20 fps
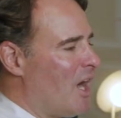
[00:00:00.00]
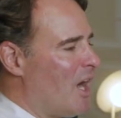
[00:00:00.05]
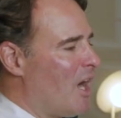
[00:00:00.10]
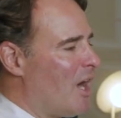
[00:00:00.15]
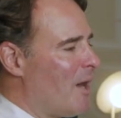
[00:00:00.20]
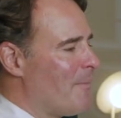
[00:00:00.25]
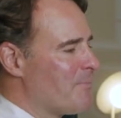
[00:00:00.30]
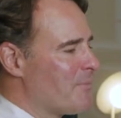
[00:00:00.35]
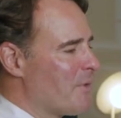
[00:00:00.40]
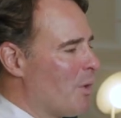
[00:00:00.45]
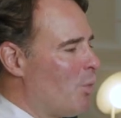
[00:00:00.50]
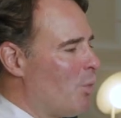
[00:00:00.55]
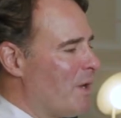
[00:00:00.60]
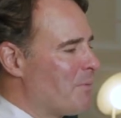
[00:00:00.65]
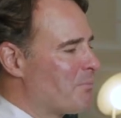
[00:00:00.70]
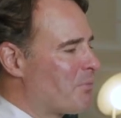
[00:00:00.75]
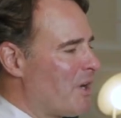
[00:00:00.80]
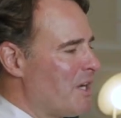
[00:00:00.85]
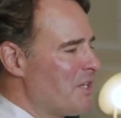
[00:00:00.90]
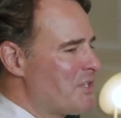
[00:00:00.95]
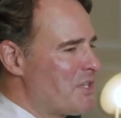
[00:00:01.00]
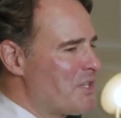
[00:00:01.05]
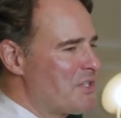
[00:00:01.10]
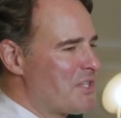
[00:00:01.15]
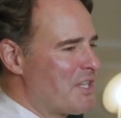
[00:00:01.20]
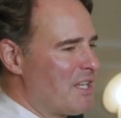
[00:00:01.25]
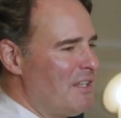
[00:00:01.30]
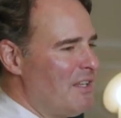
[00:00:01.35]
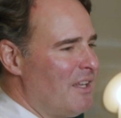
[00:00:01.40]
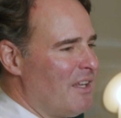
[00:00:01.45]
when
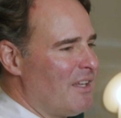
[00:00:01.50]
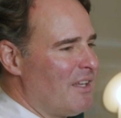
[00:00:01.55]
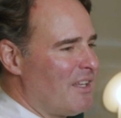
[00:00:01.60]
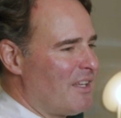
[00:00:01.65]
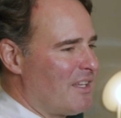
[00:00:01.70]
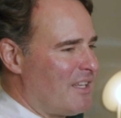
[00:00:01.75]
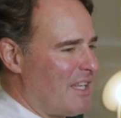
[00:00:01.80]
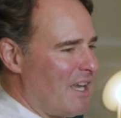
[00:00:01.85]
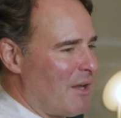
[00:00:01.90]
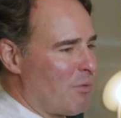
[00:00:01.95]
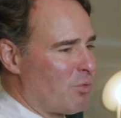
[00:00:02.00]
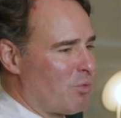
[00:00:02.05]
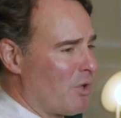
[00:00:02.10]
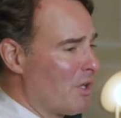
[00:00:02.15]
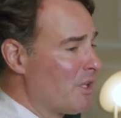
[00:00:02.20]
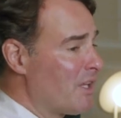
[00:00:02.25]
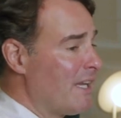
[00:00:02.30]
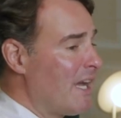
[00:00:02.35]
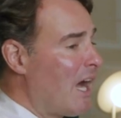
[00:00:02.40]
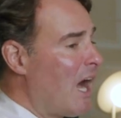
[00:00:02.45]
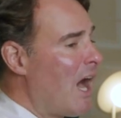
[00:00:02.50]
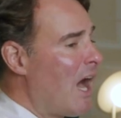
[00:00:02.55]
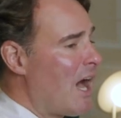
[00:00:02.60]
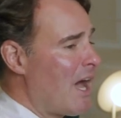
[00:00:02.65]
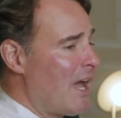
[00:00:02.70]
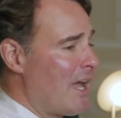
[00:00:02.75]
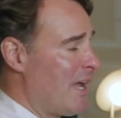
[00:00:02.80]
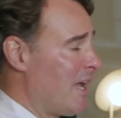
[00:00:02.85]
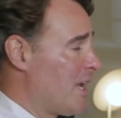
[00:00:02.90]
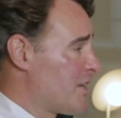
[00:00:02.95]
prices get really
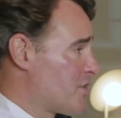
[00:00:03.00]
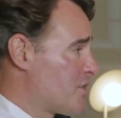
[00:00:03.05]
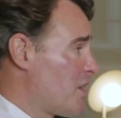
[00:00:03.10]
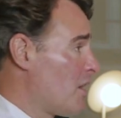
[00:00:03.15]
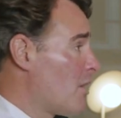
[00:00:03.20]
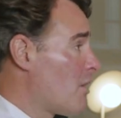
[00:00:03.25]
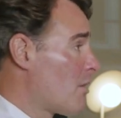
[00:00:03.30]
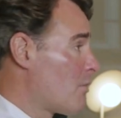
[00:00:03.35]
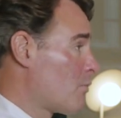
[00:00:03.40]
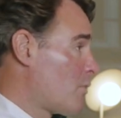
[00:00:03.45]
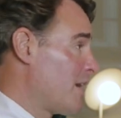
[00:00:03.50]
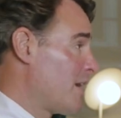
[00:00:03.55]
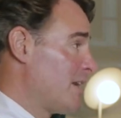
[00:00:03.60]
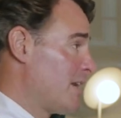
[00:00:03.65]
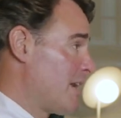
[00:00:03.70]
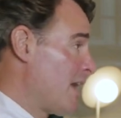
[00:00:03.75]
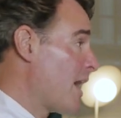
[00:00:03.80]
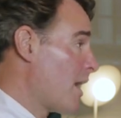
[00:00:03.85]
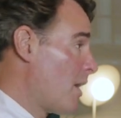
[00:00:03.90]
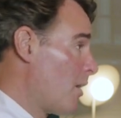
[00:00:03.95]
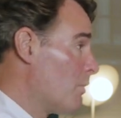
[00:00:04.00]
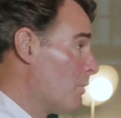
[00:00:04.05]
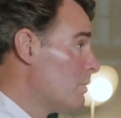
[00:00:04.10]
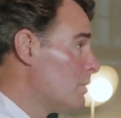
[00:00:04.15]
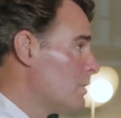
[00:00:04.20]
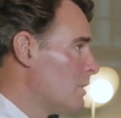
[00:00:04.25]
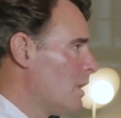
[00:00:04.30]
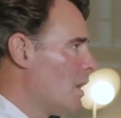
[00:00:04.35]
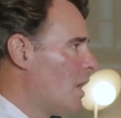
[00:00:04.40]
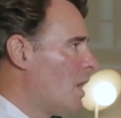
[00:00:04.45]
high, as they are right now,
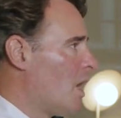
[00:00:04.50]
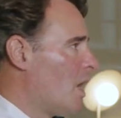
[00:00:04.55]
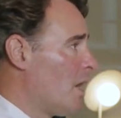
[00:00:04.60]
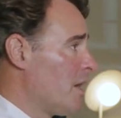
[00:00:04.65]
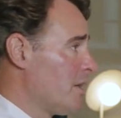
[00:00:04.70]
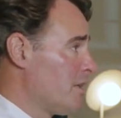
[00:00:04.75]
$90